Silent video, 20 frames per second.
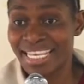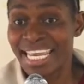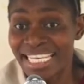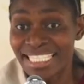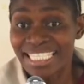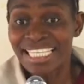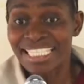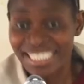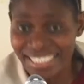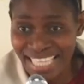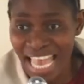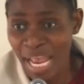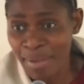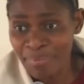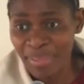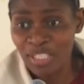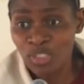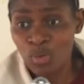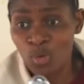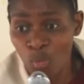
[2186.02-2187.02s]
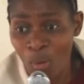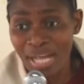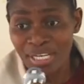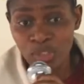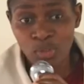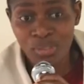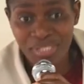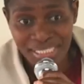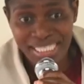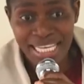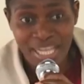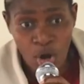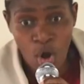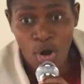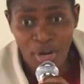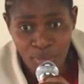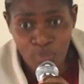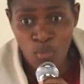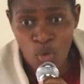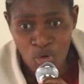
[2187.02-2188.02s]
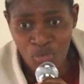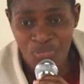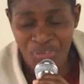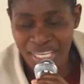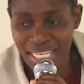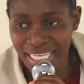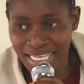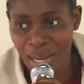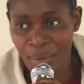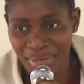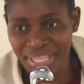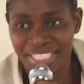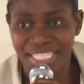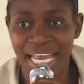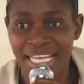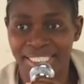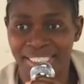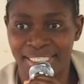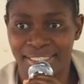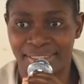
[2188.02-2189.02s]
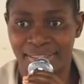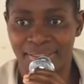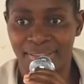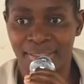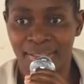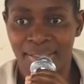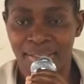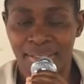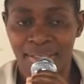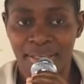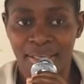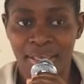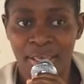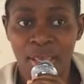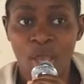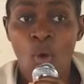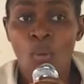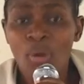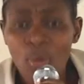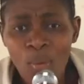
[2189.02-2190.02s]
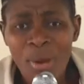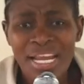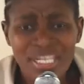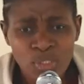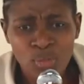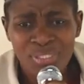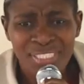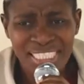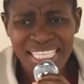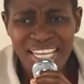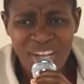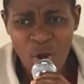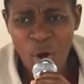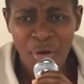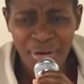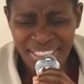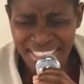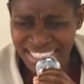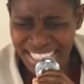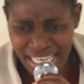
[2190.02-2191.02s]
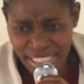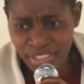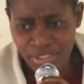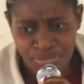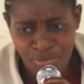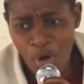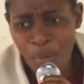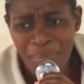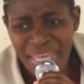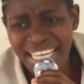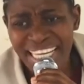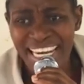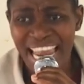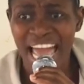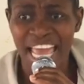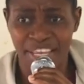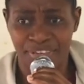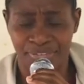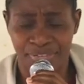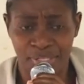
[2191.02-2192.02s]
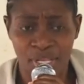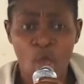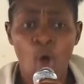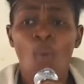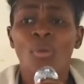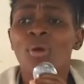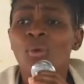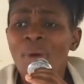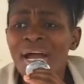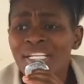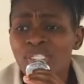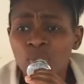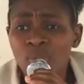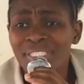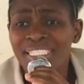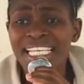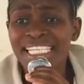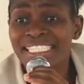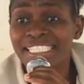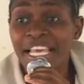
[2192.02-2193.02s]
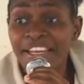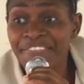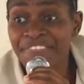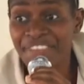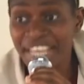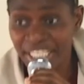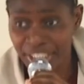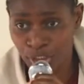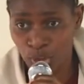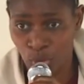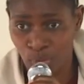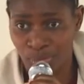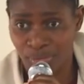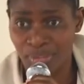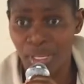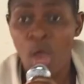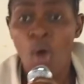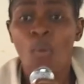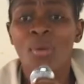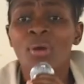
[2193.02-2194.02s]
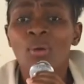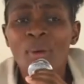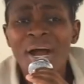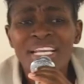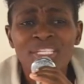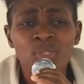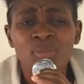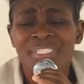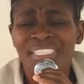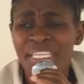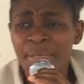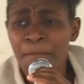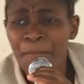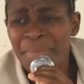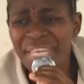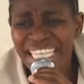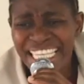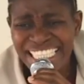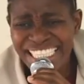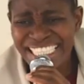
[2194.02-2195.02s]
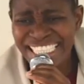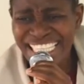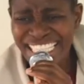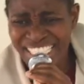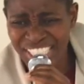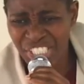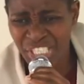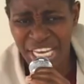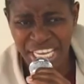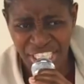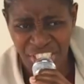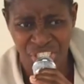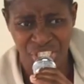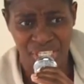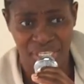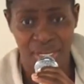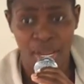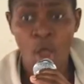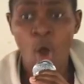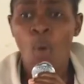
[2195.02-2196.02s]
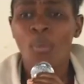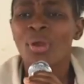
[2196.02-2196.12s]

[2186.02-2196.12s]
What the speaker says: It is time that we want to see God moving in our churches. We want to see God transforming lives. We want to see salvations. We want to see ministries changing.